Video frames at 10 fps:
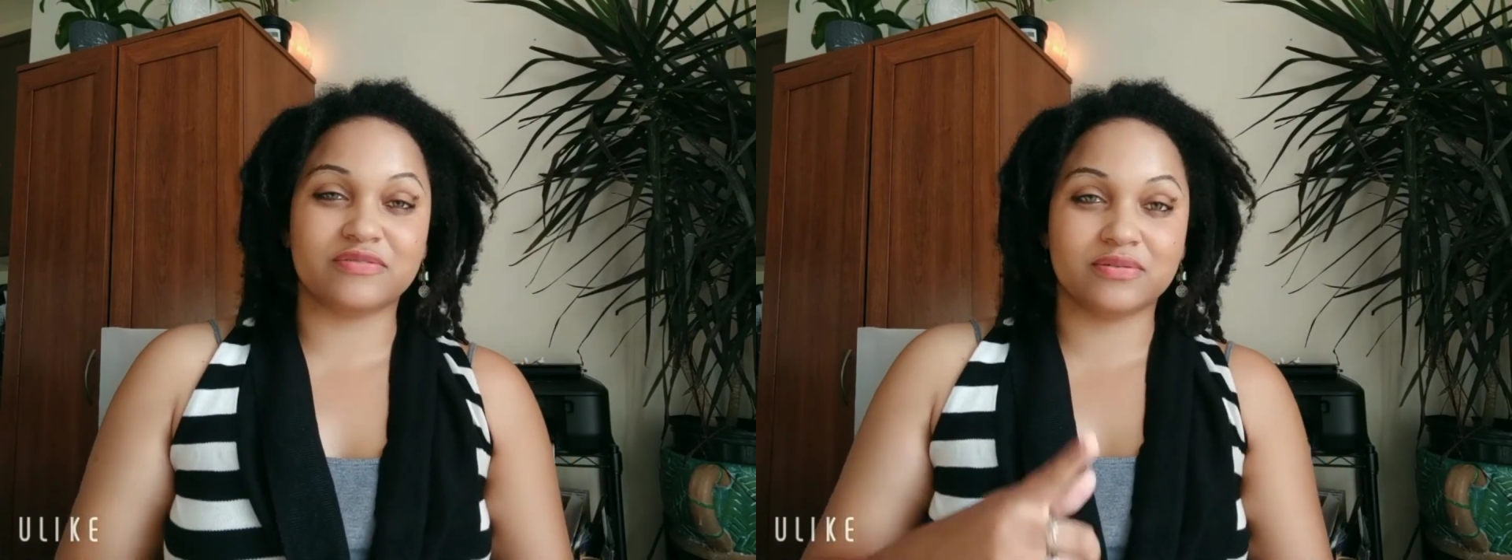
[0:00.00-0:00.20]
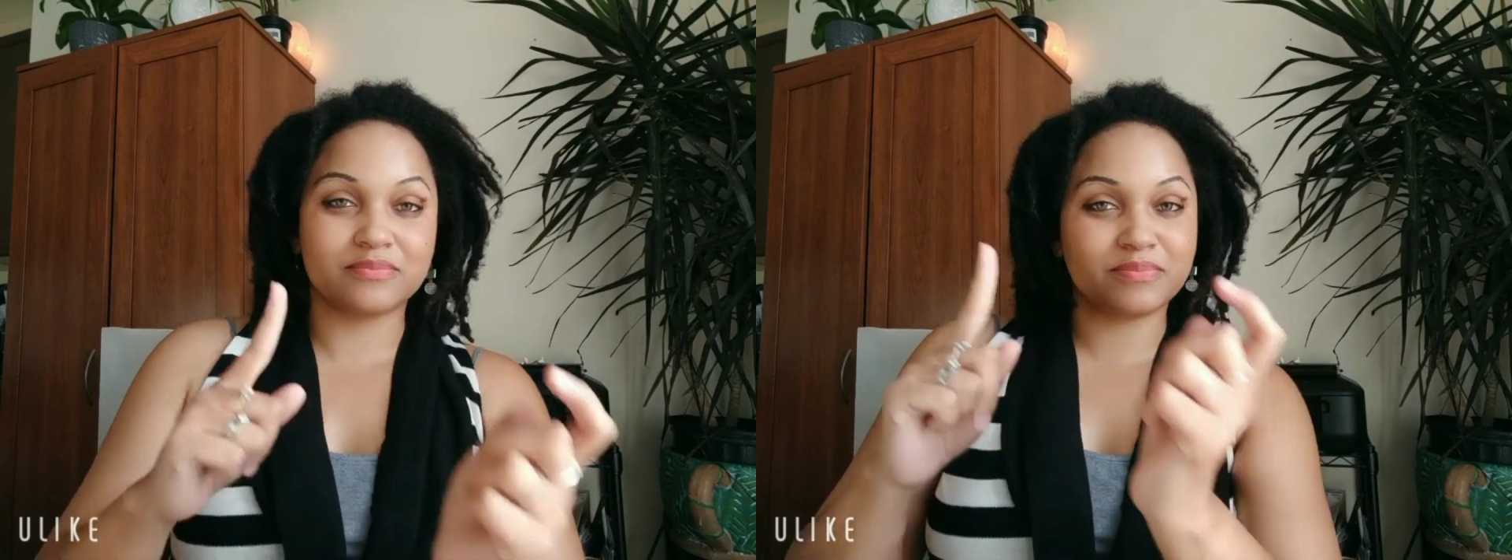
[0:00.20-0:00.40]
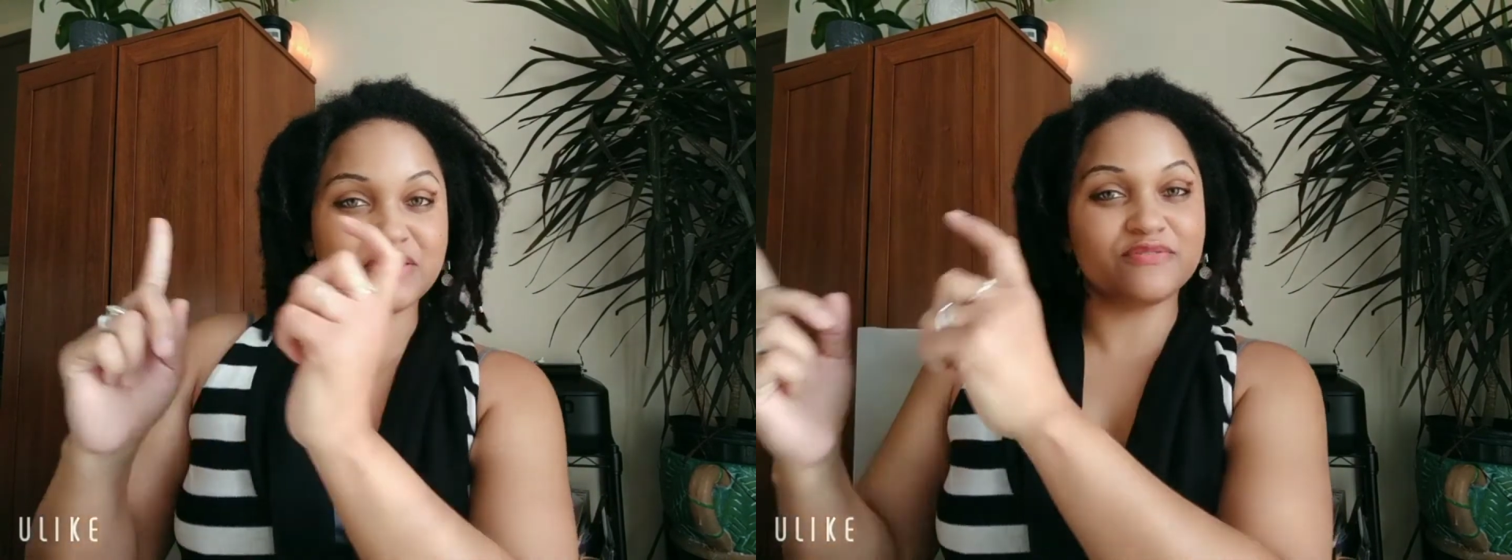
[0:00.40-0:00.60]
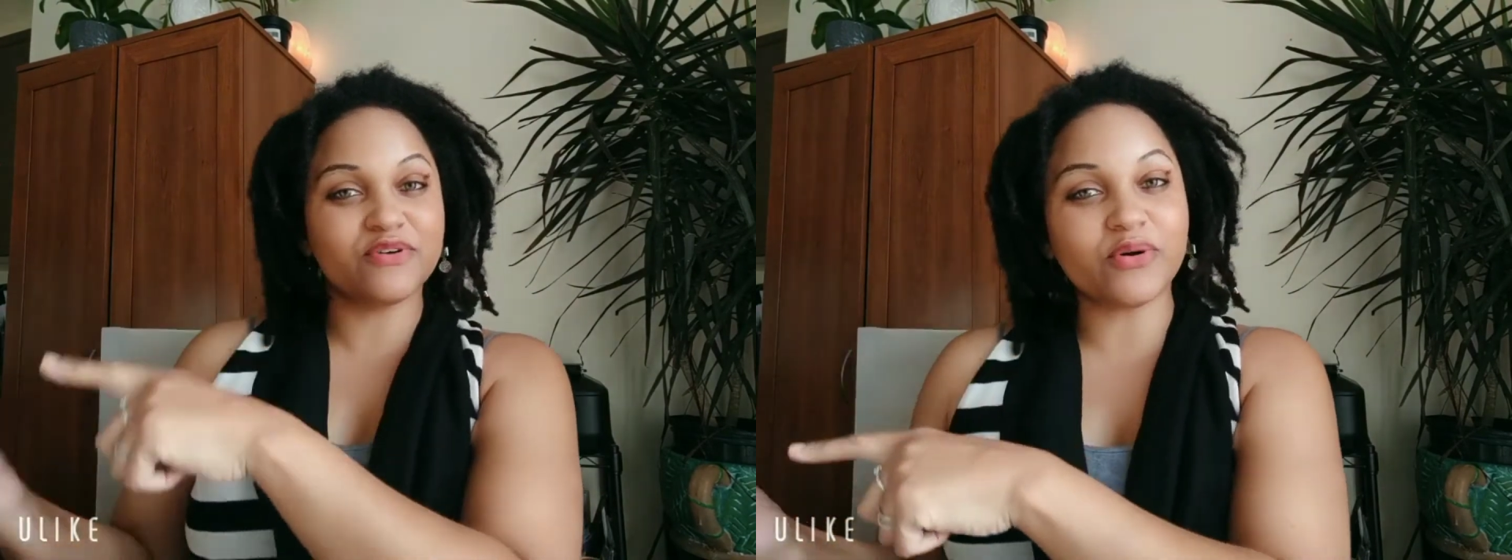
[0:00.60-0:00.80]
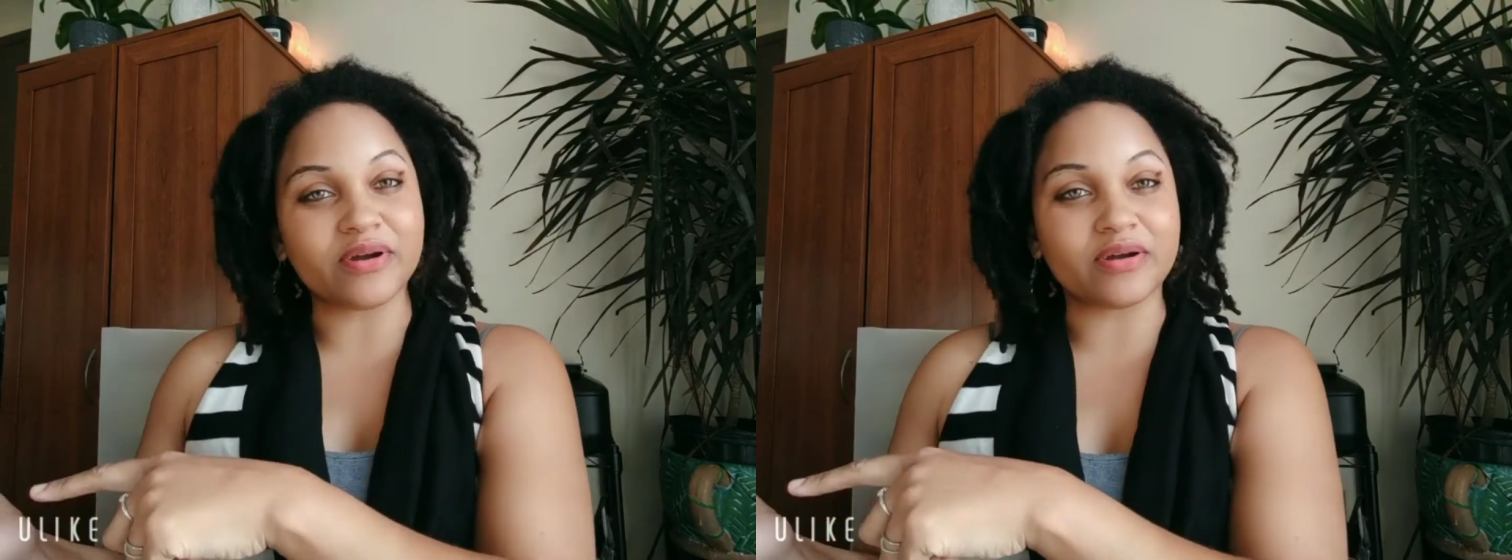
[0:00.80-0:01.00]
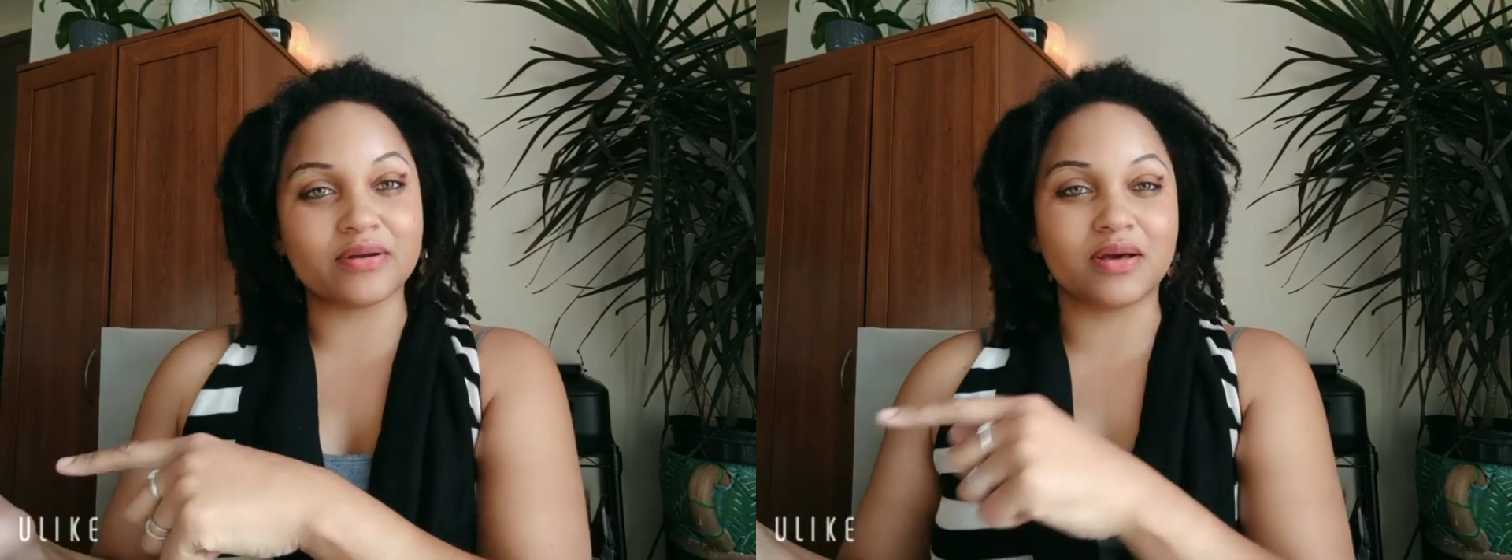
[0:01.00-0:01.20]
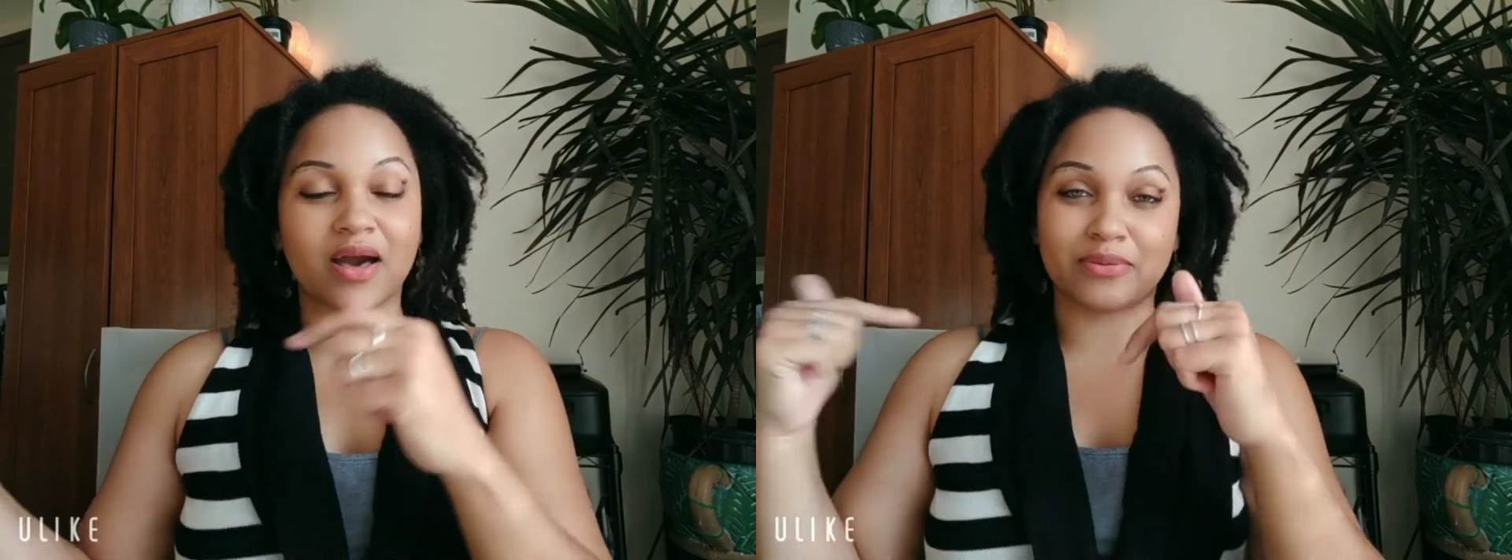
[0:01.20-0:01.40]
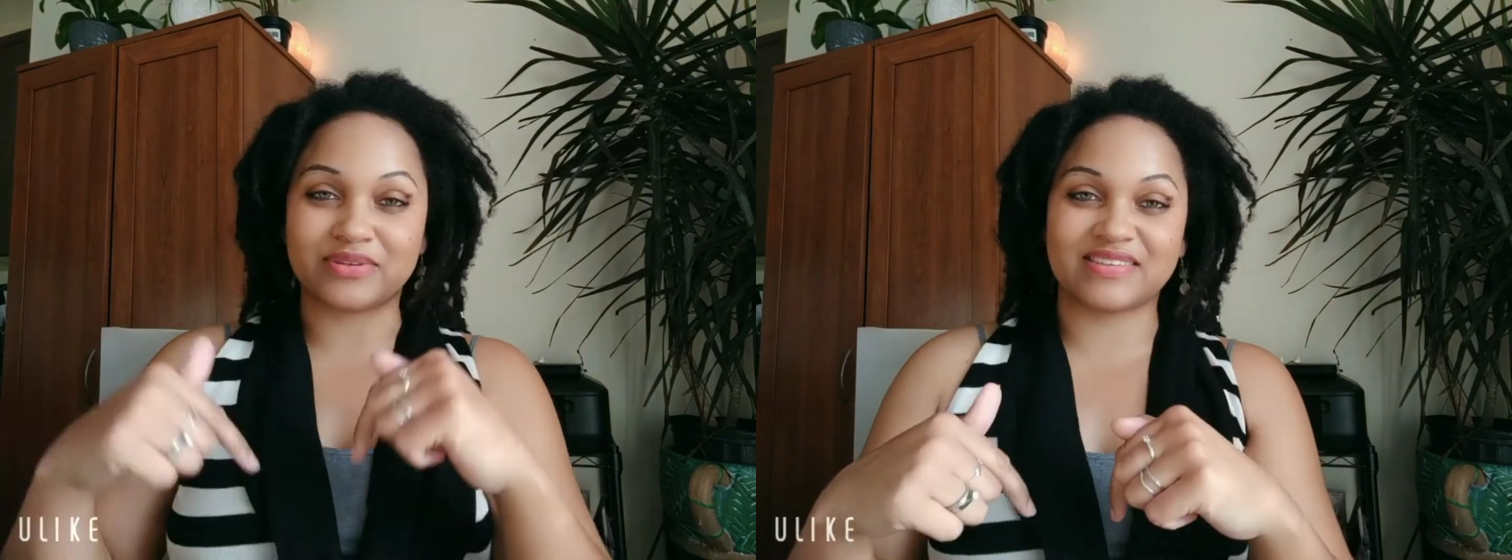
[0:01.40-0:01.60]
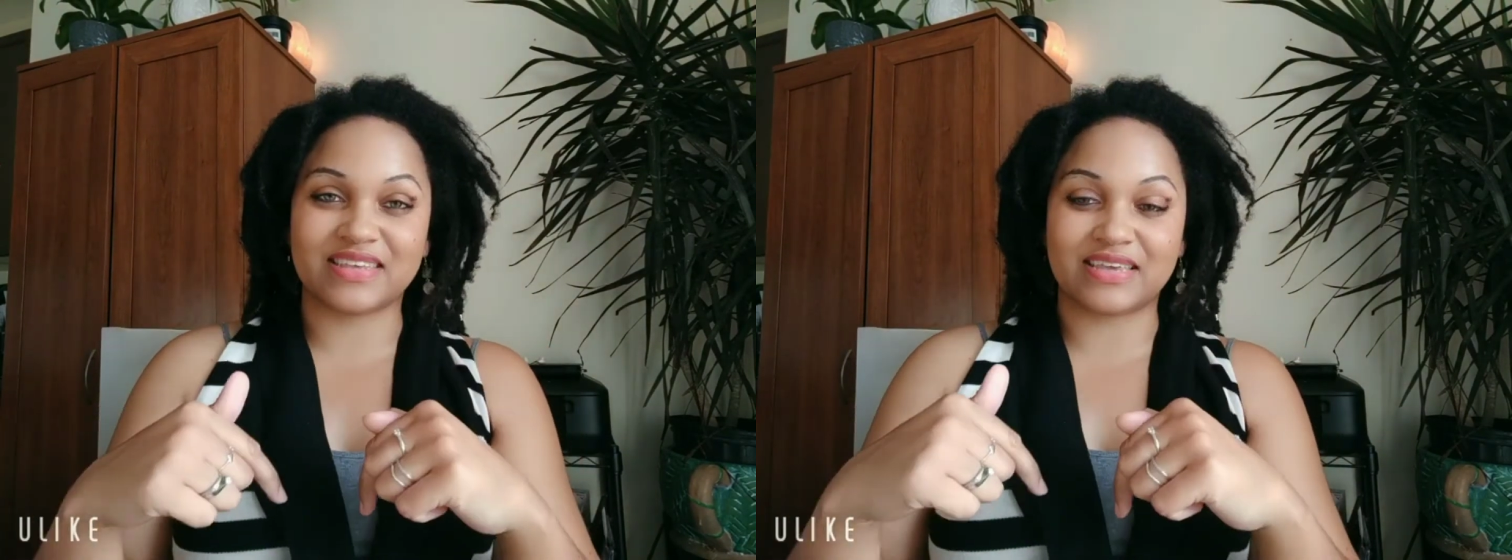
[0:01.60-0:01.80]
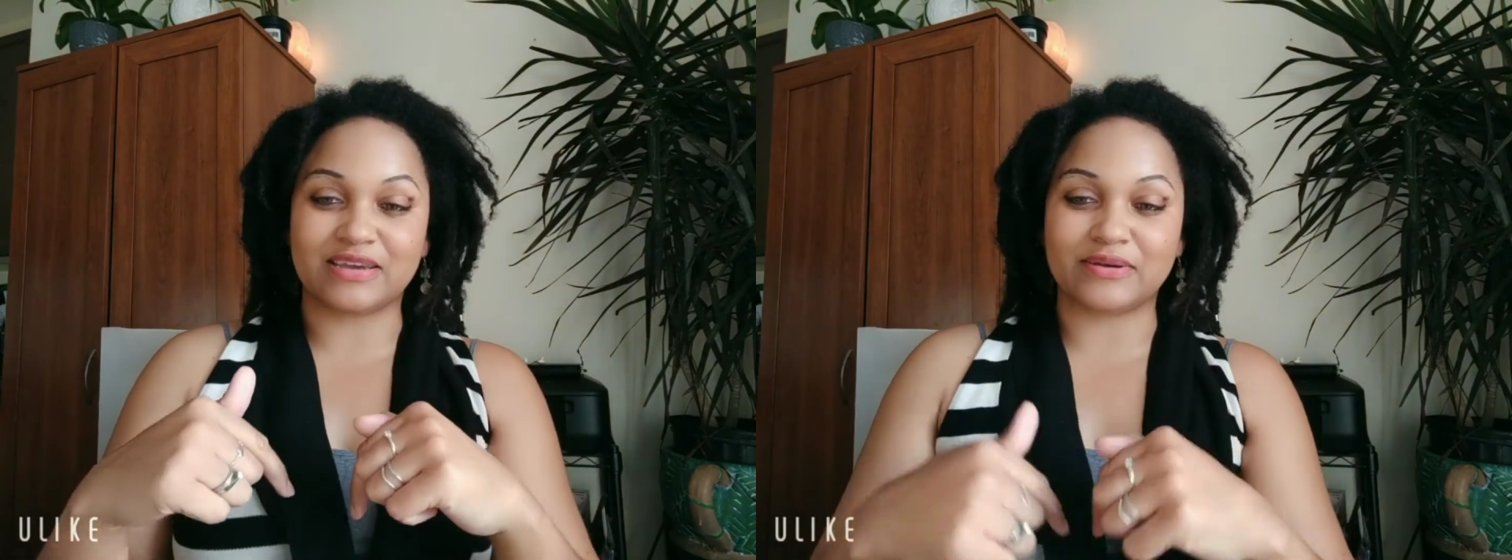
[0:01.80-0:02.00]
before I was
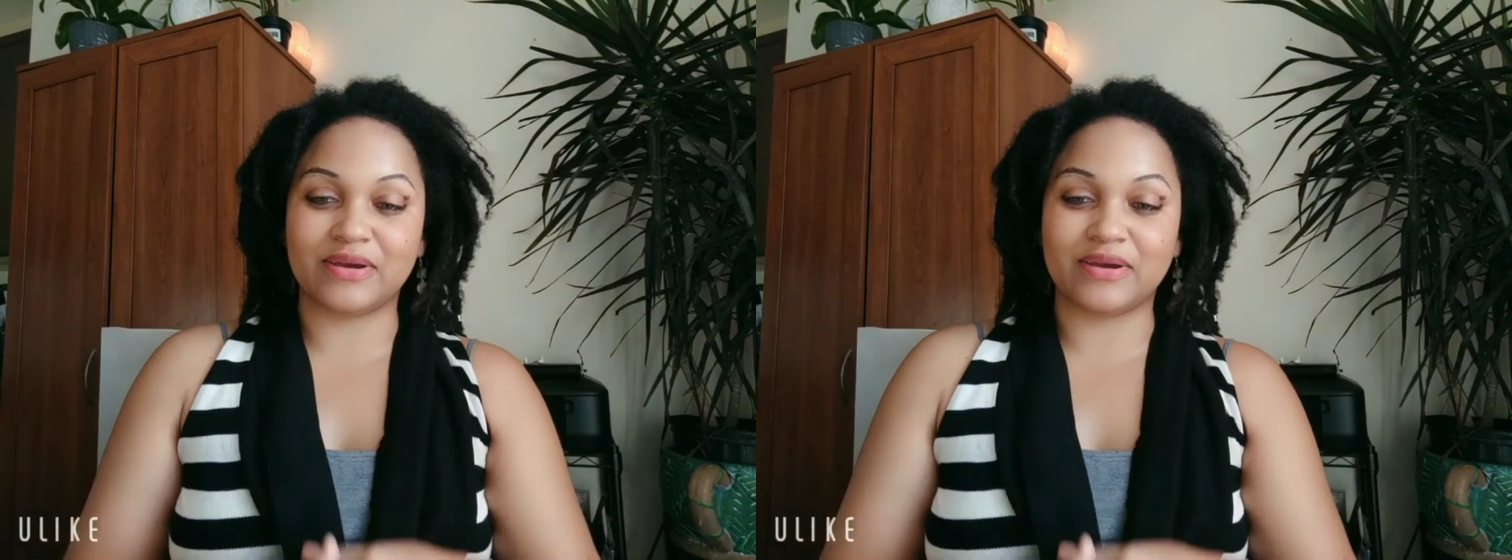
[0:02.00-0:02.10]
here